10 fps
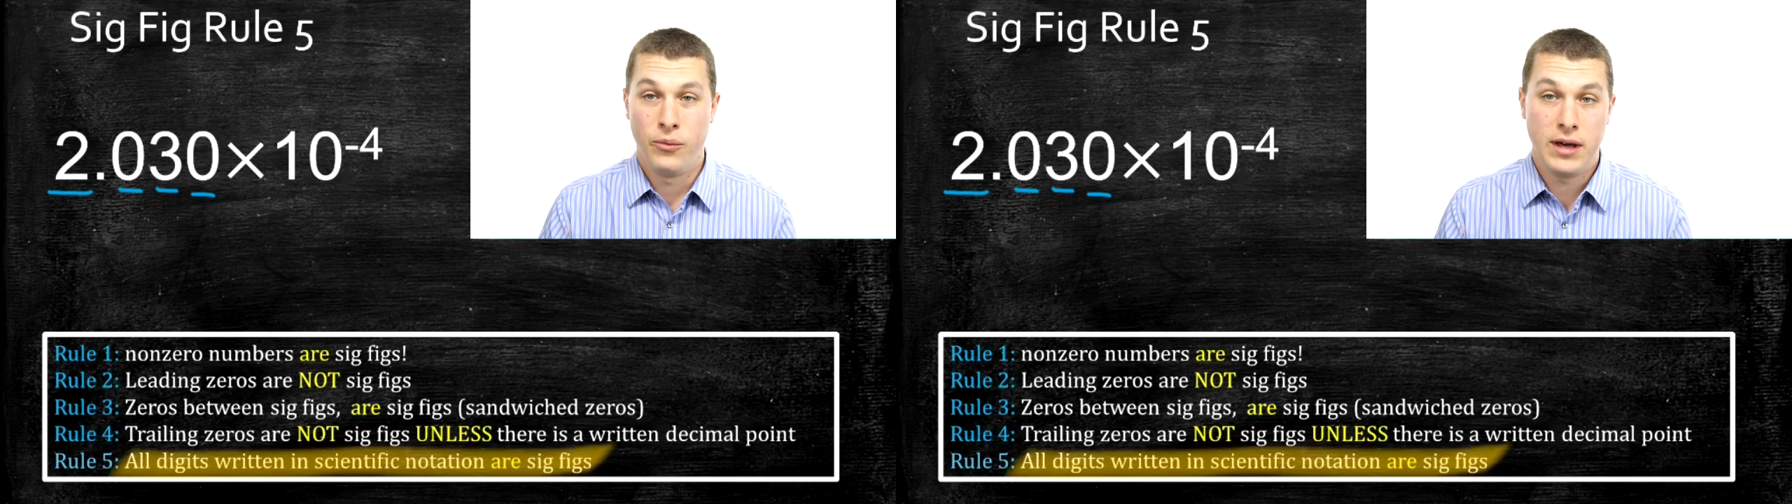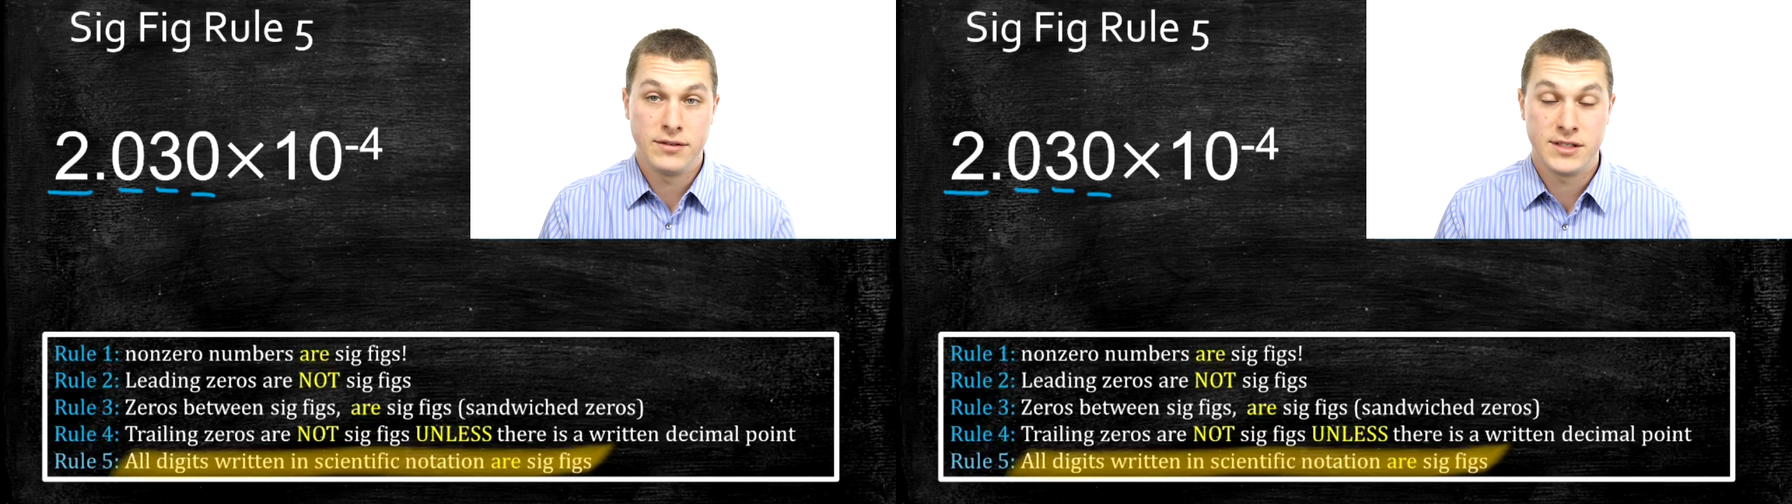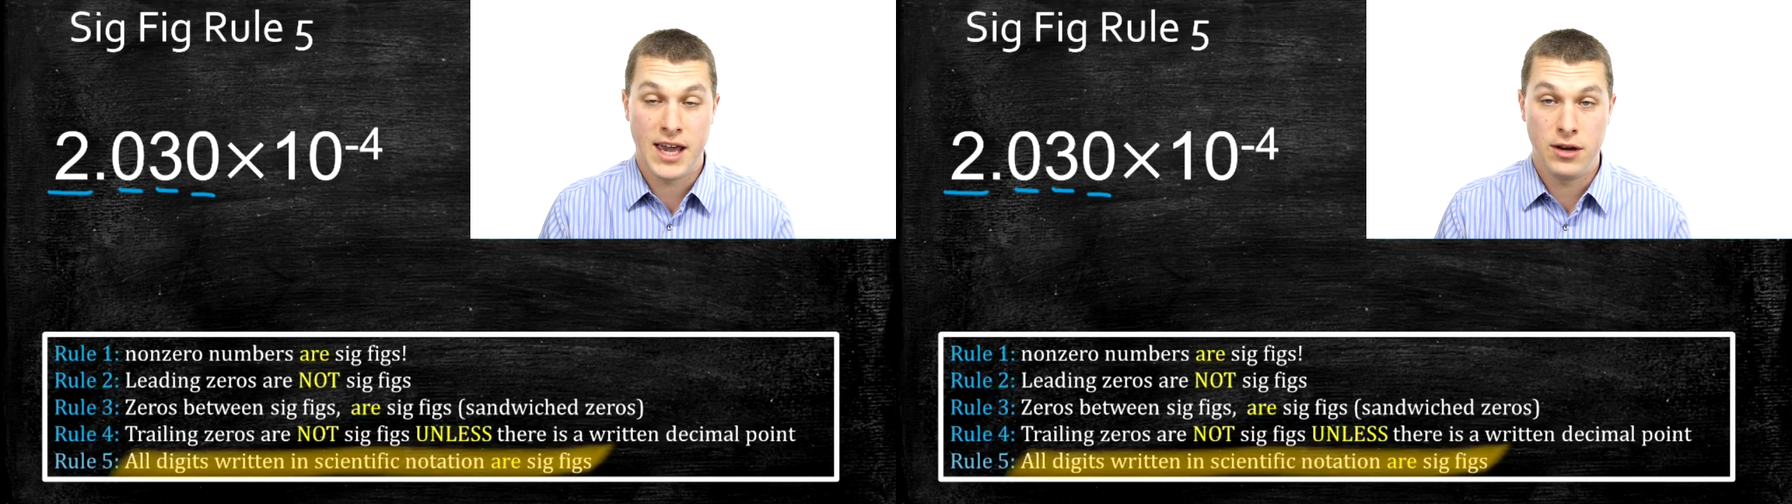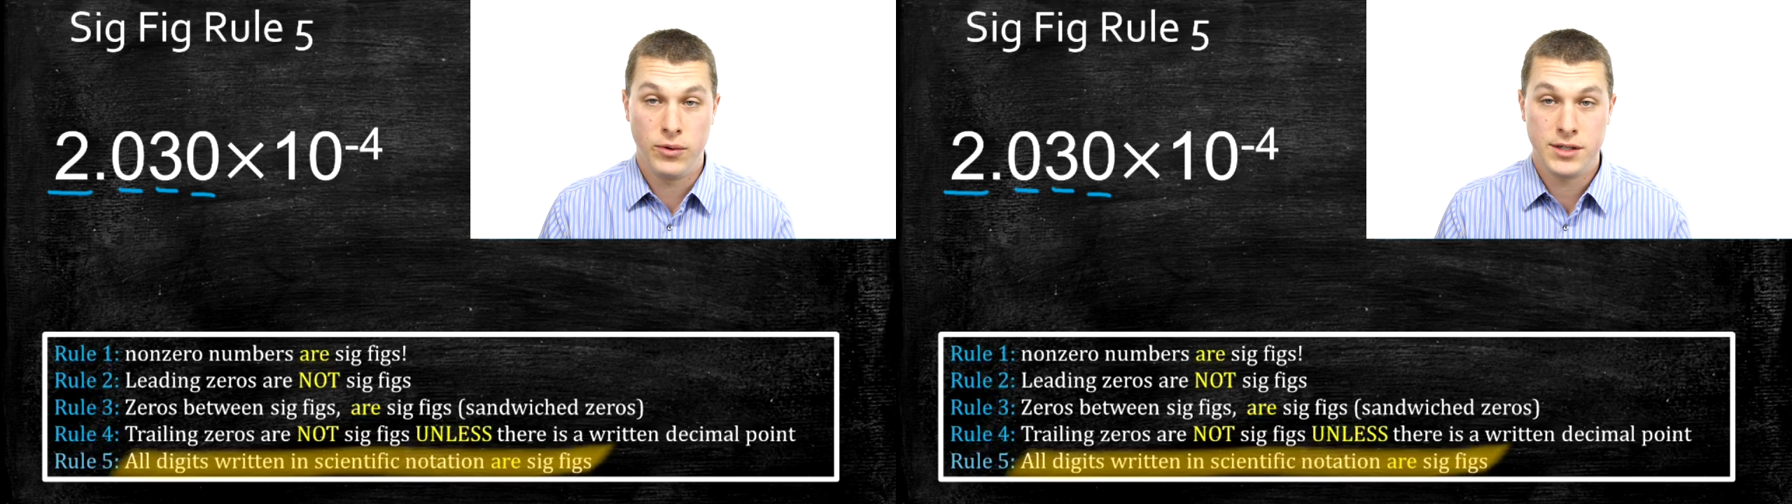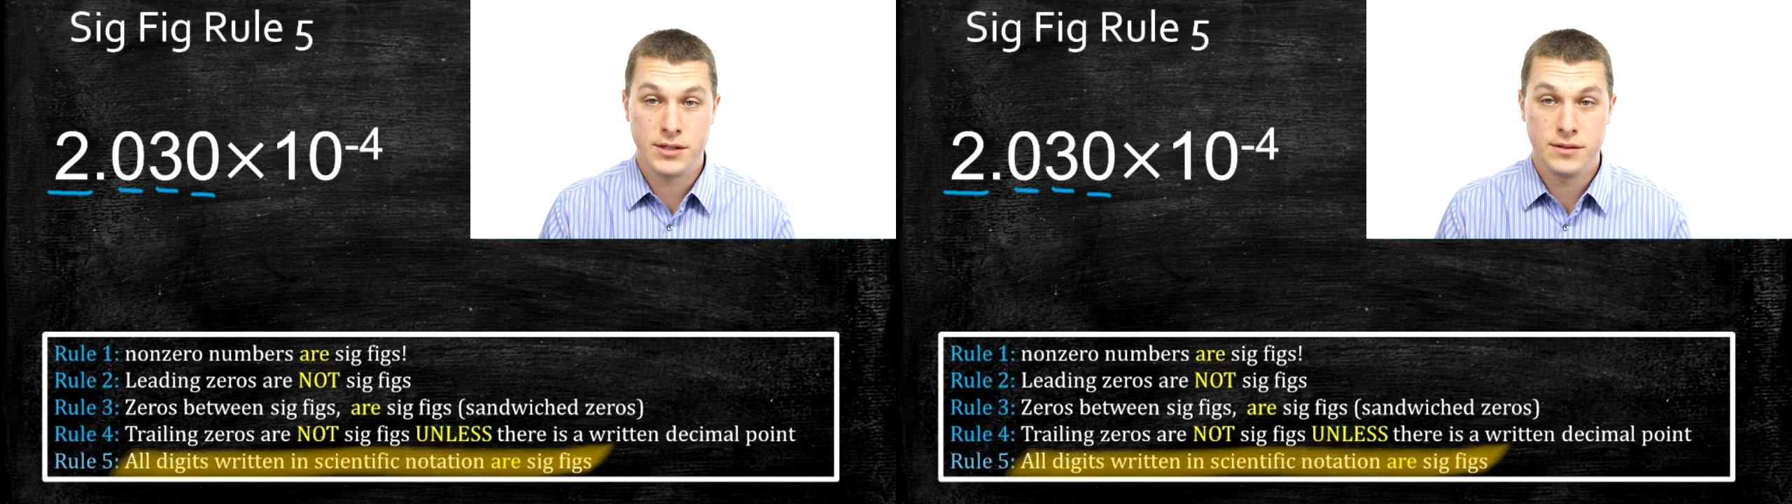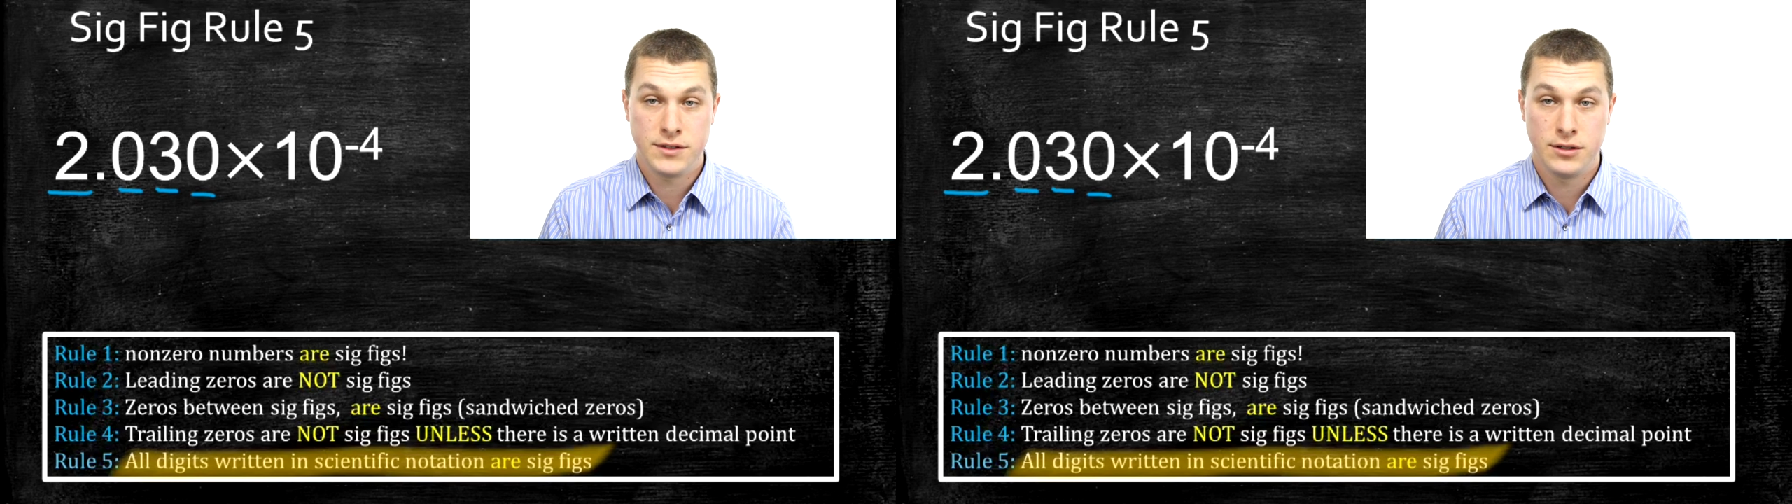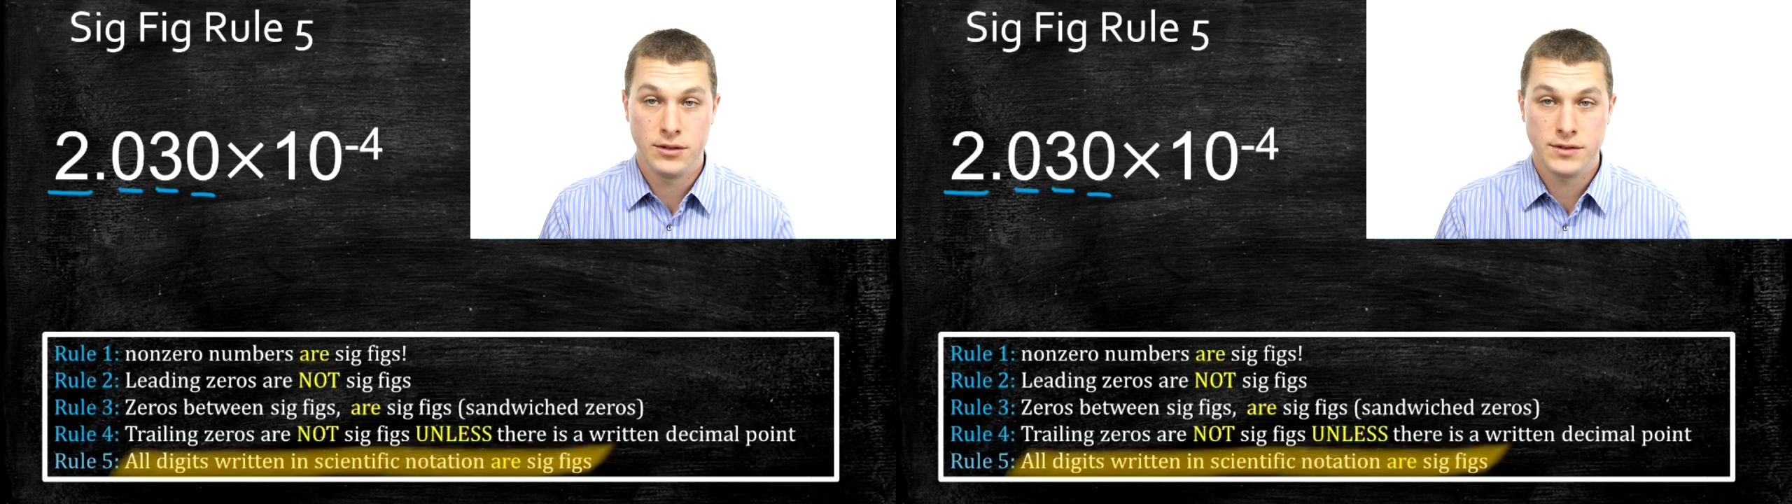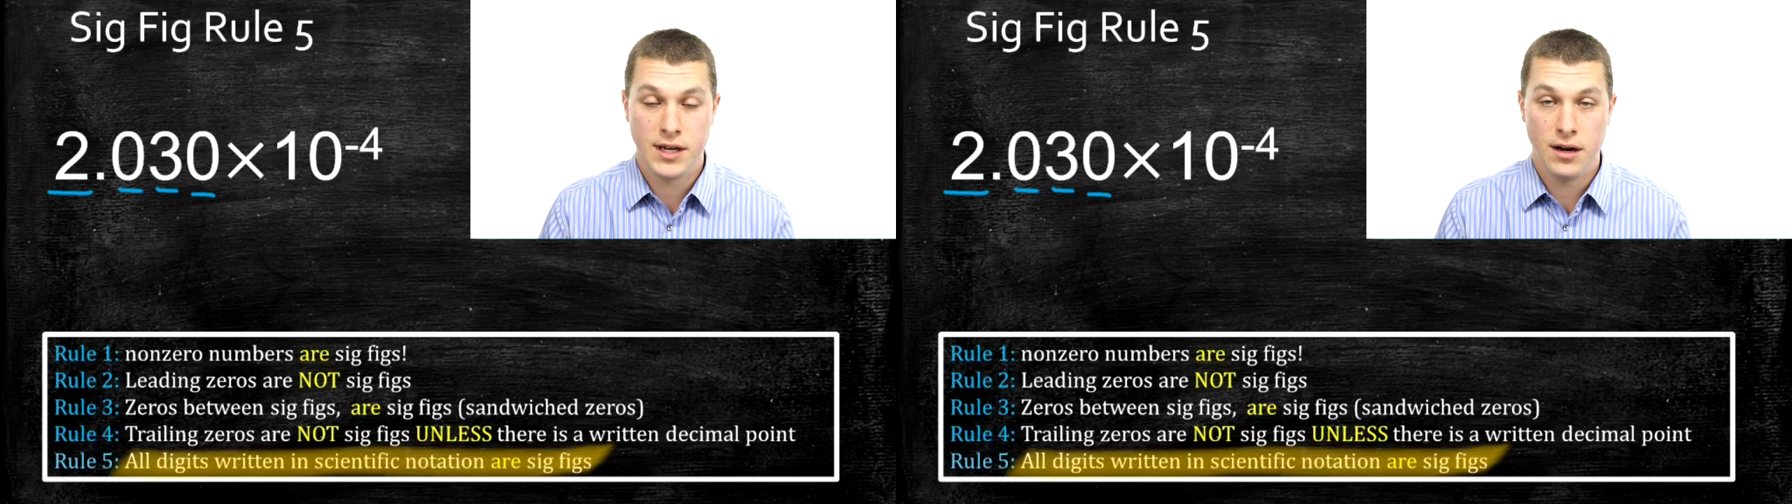We have sandwiched
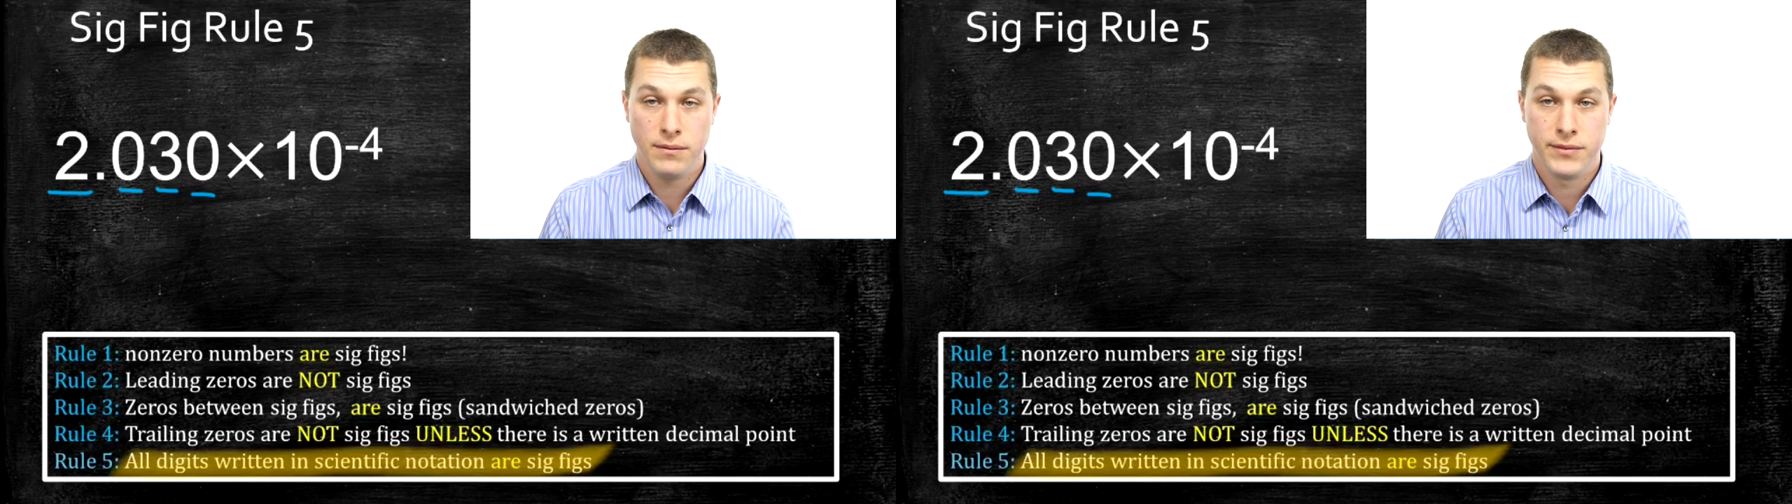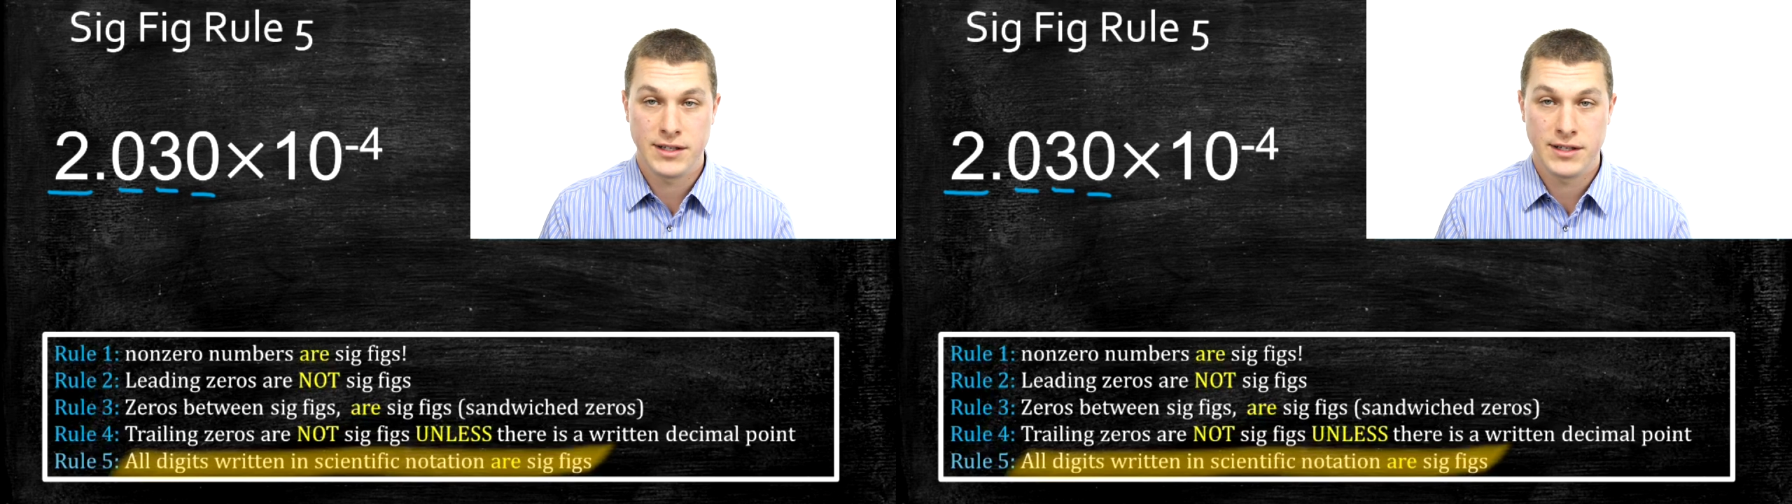zeros there.